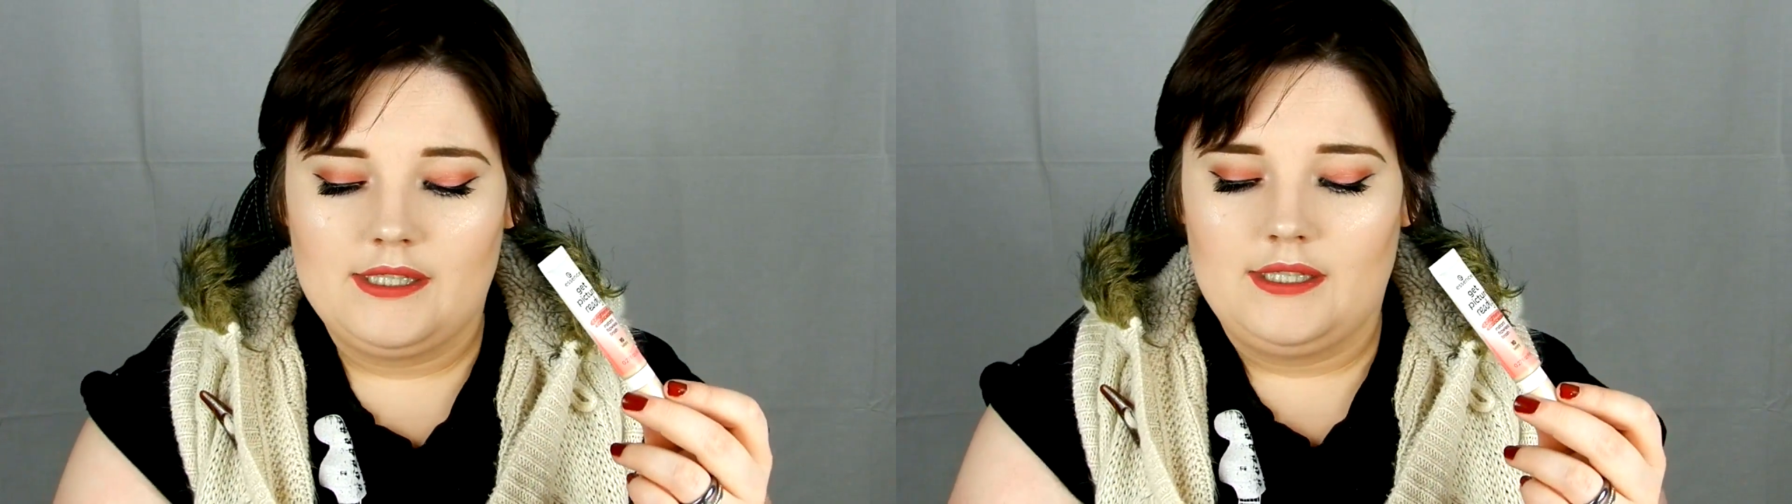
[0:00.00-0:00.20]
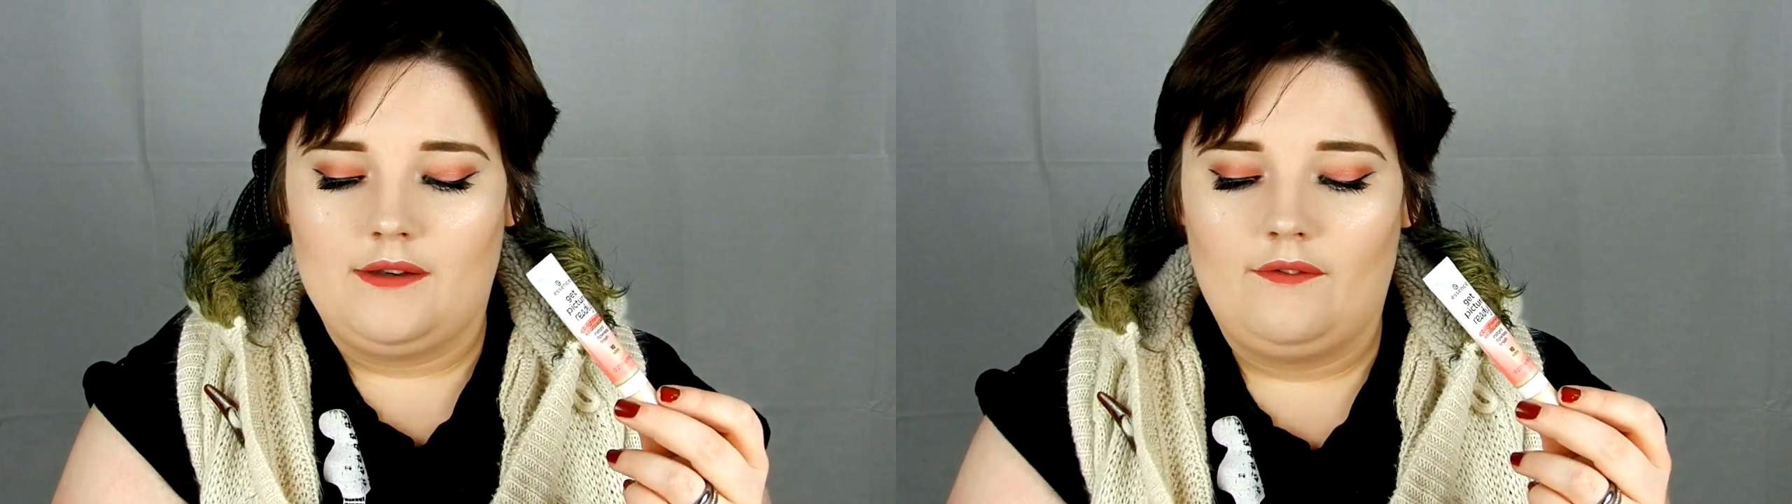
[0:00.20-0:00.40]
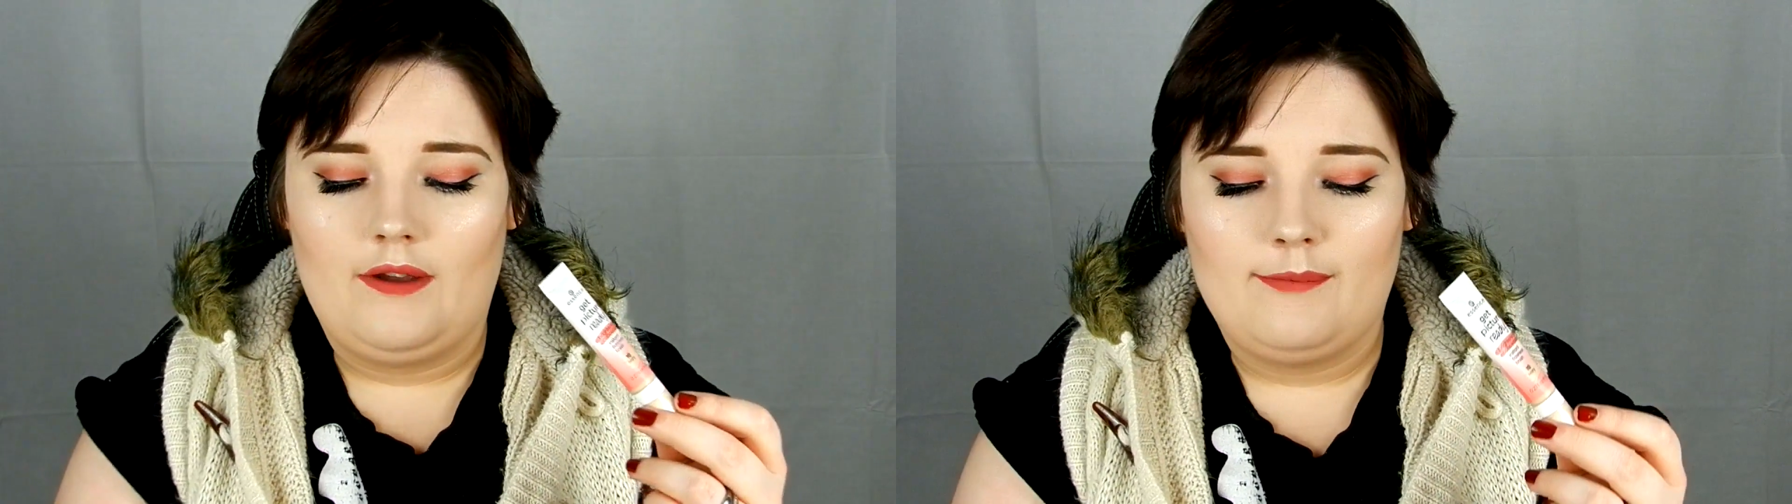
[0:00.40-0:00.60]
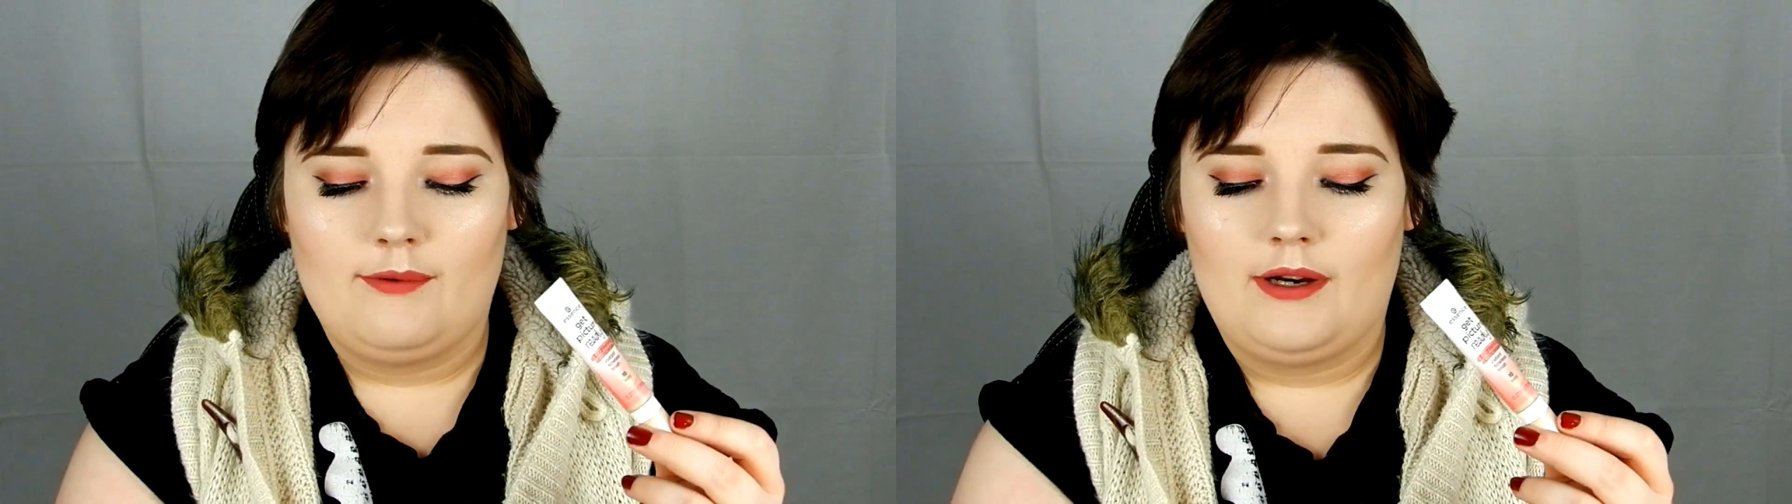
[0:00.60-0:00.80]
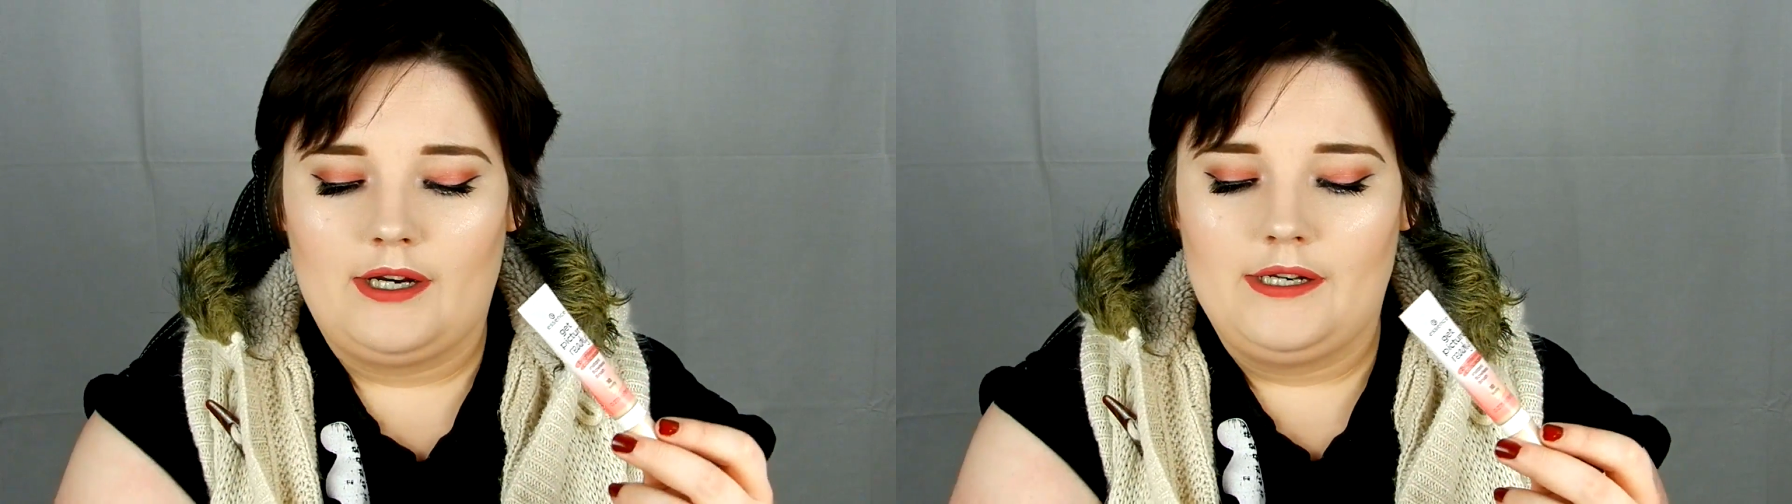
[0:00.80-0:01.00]
in
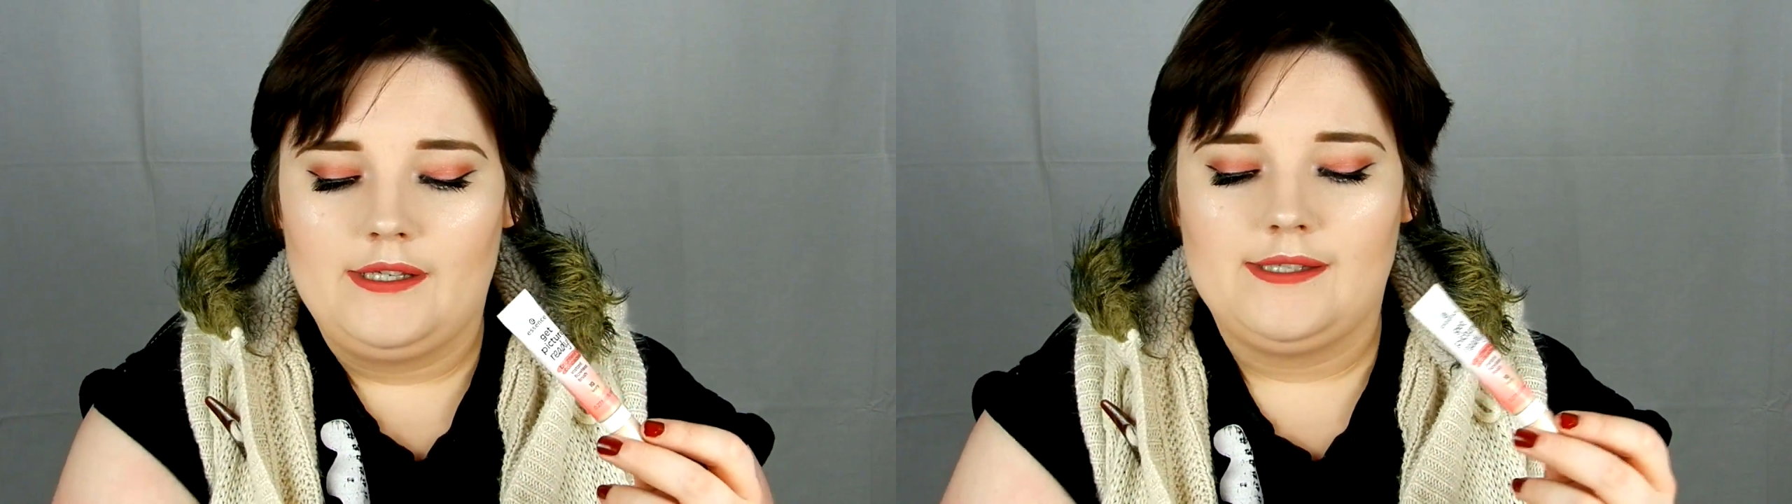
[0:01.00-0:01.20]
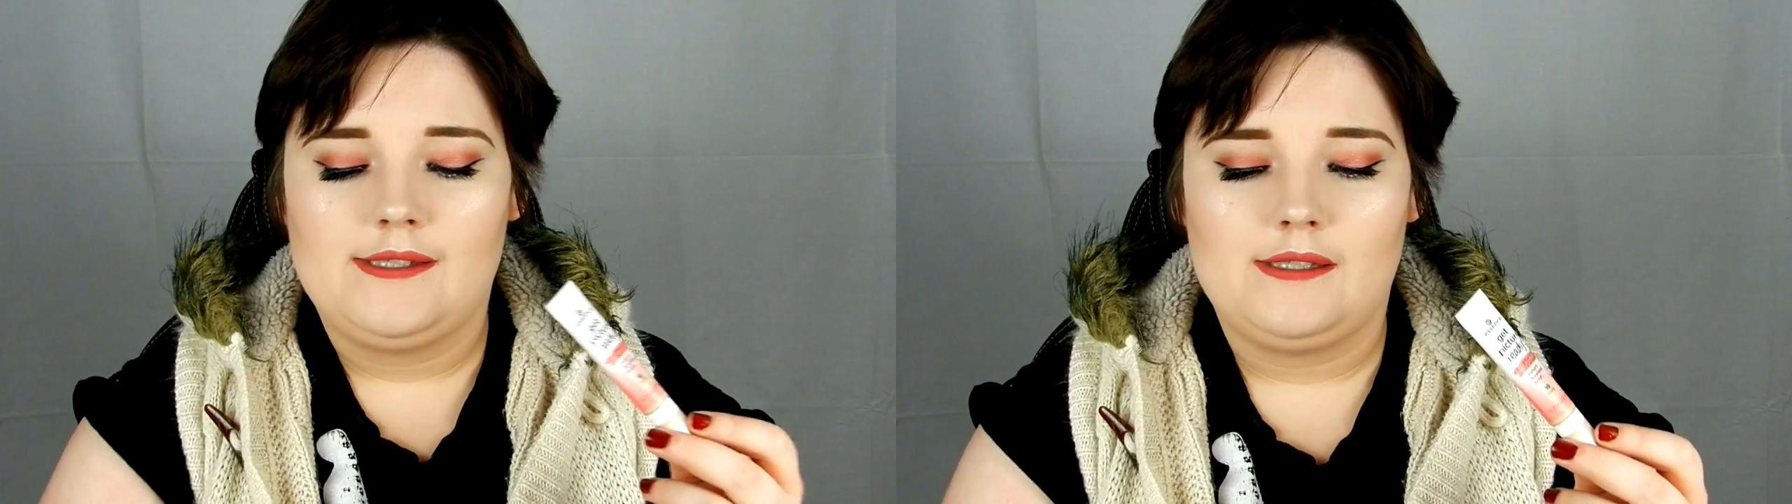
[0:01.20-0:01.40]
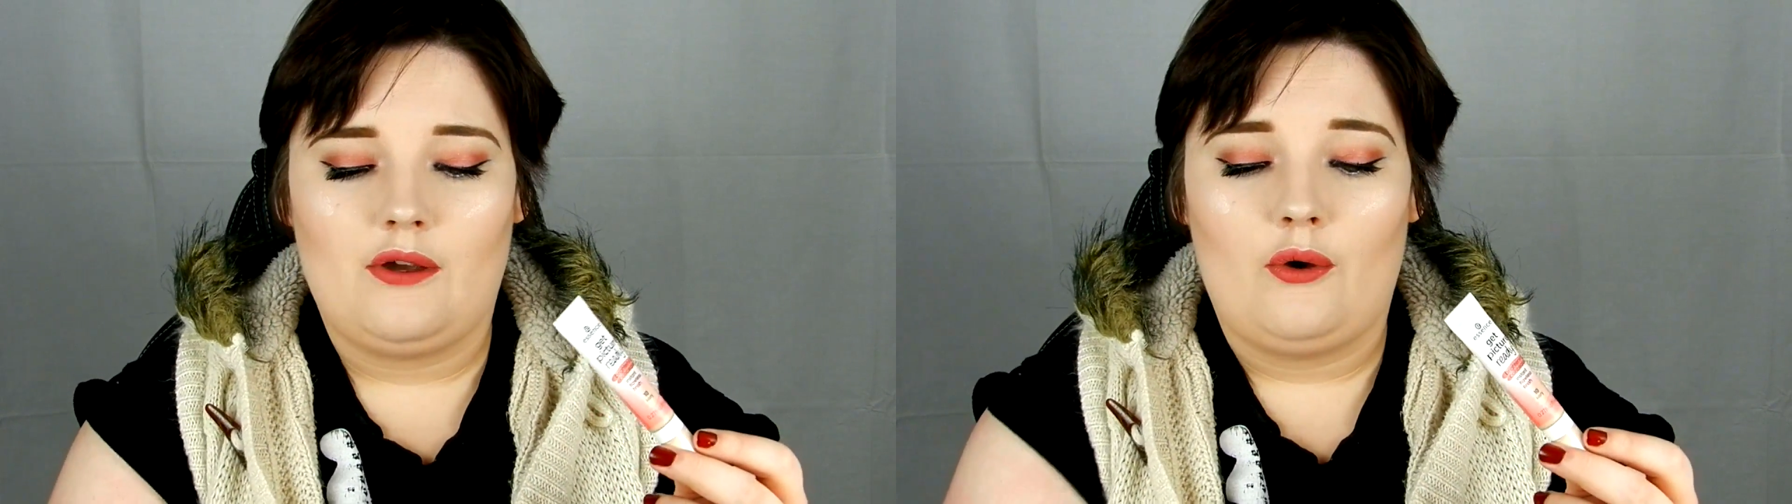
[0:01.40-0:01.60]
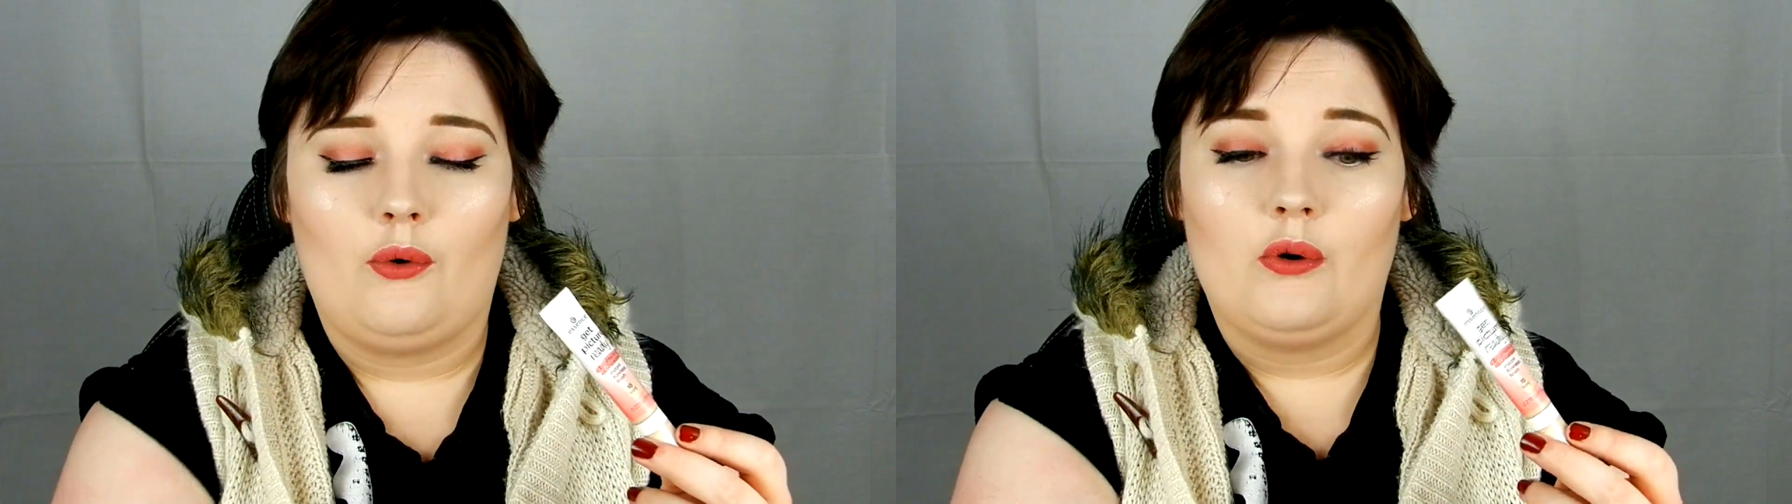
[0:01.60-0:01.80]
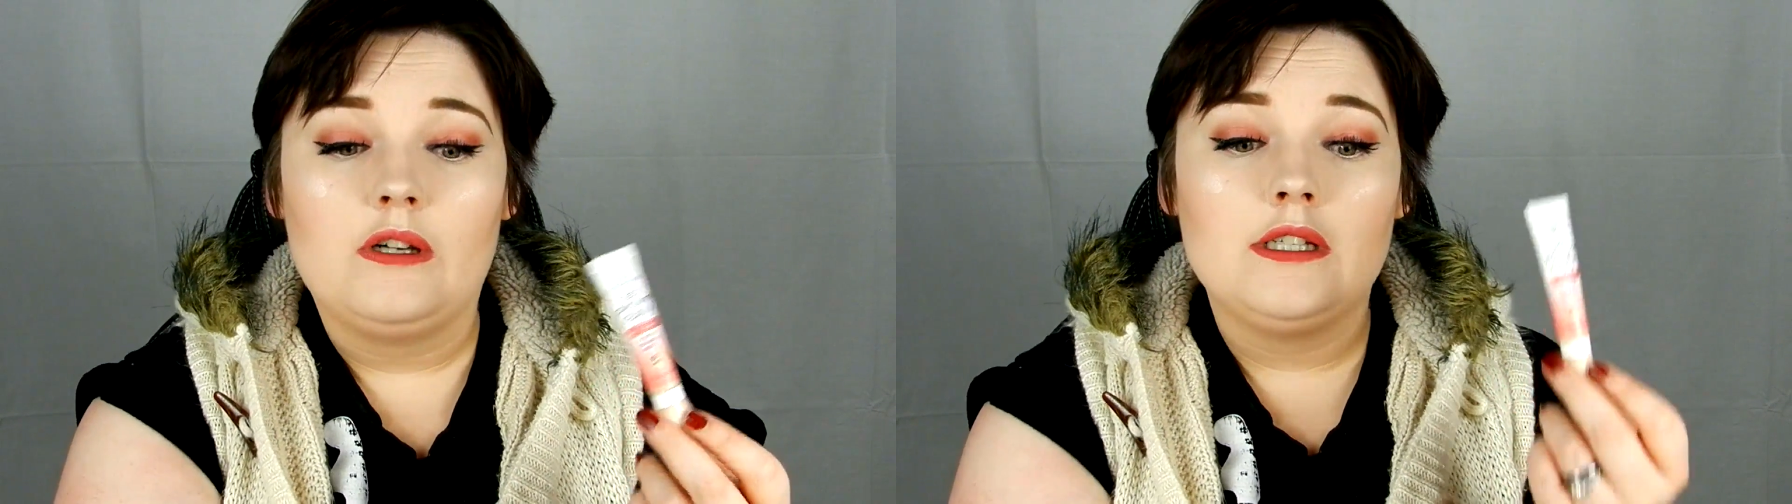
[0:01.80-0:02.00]
February, so